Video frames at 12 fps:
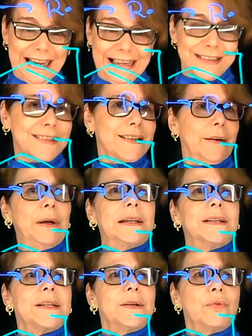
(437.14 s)

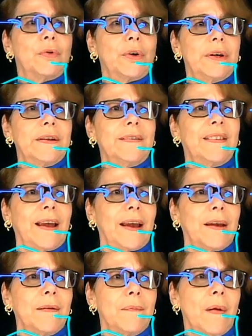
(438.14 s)
stability, we're going to say
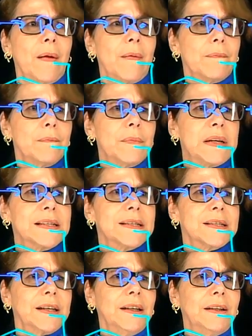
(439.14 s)

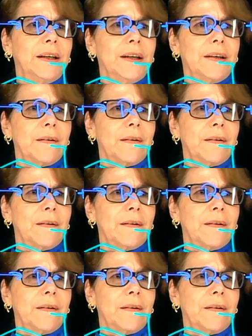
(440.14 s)
benzylic